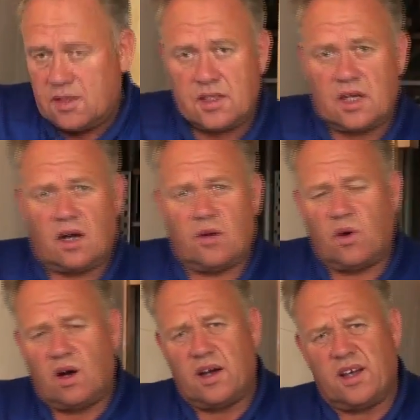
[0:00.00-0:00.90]

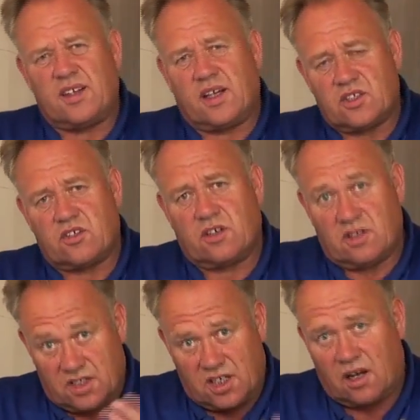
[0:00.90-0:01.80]
DIY
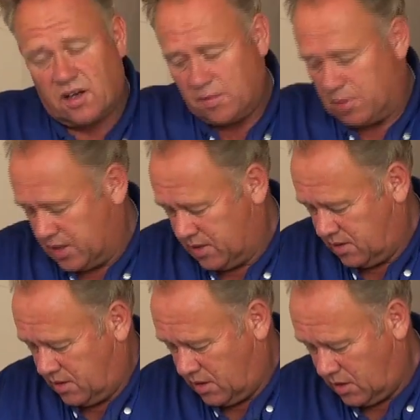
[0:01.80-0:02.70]
industrial type
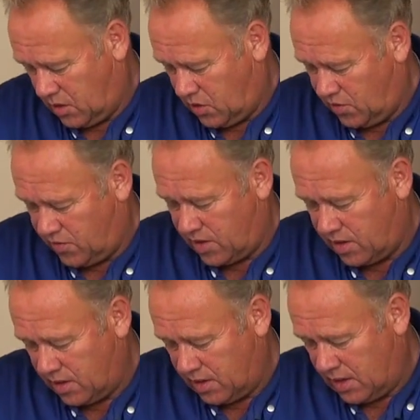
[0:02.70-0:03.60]
Hoover